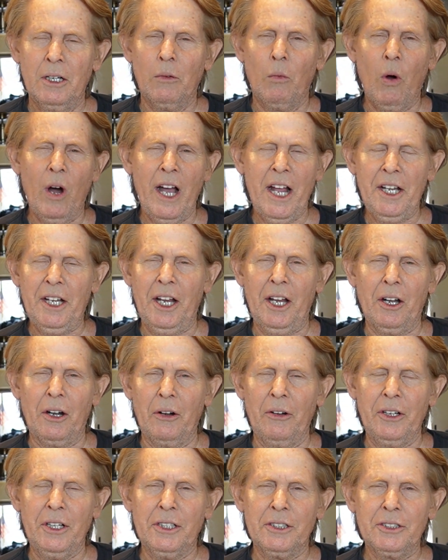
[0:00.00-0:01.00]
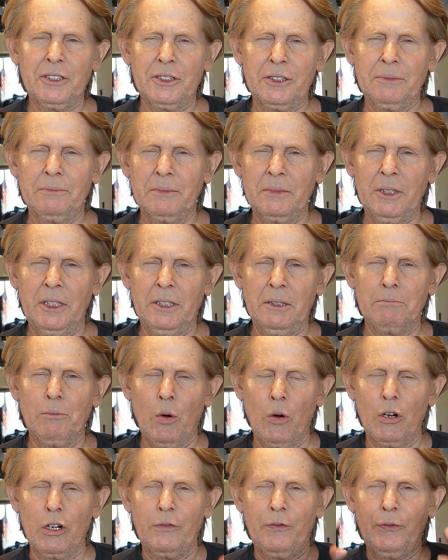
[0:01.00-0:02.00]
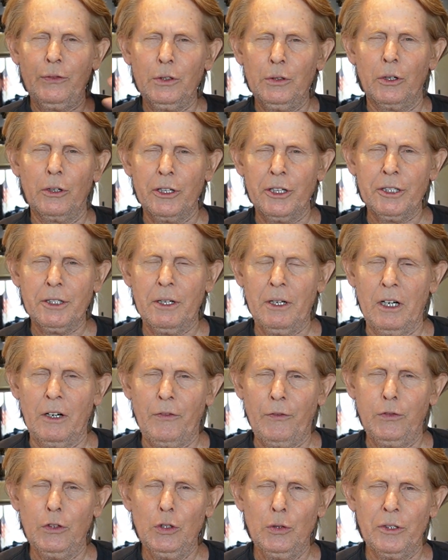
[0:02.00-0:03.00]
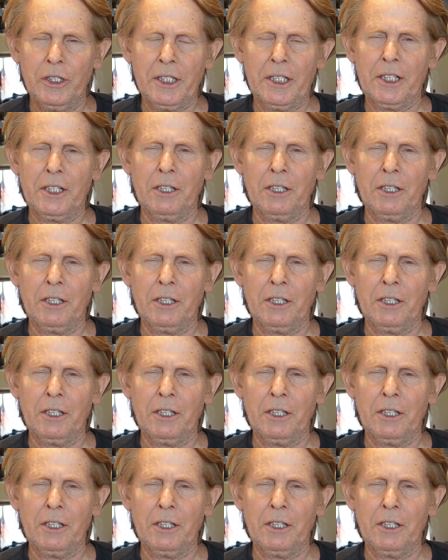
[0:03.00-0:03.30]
white areas in the more affluent